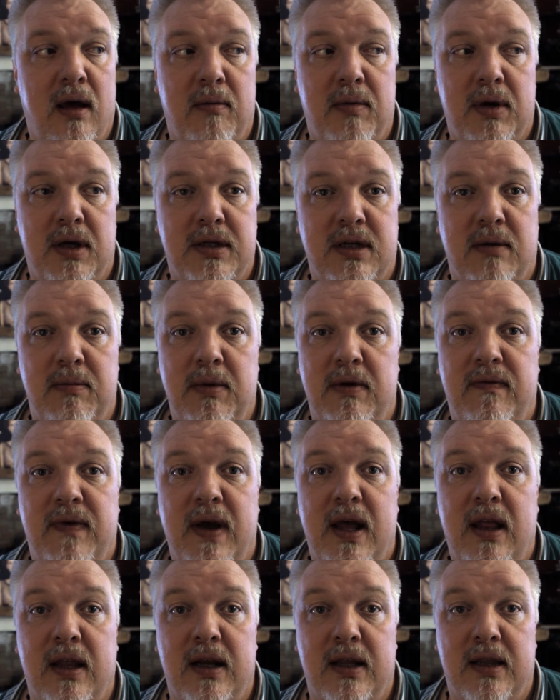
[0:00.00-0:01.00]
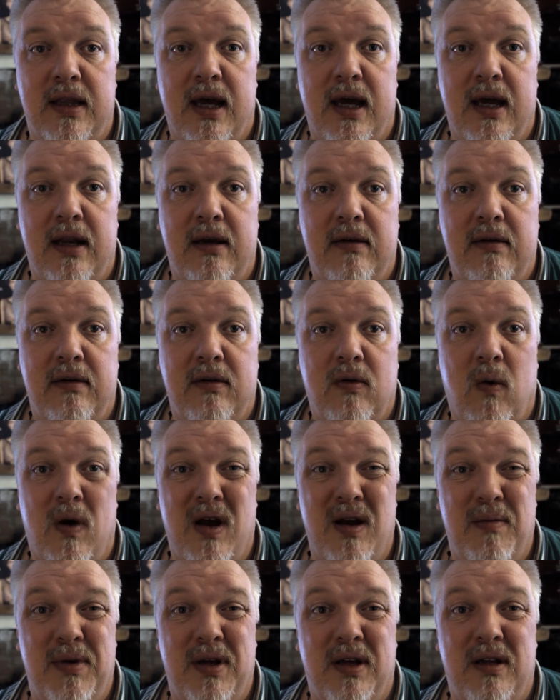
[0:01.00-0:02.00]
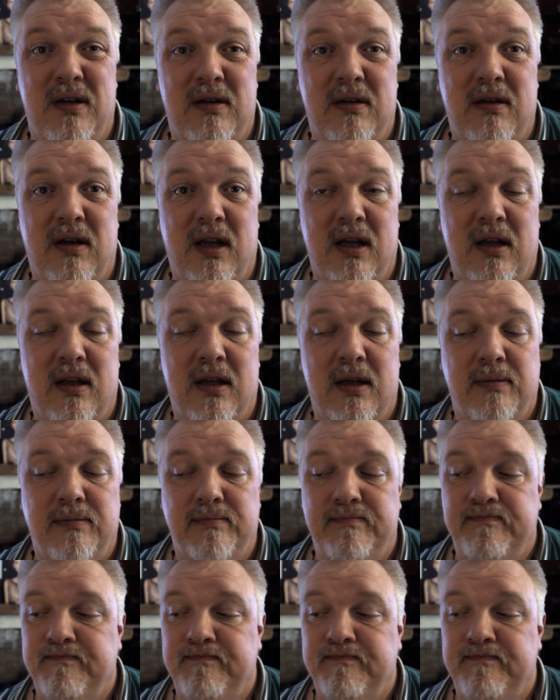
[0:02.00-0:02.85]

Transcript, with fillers: because I've been failing at that quite a bit lately.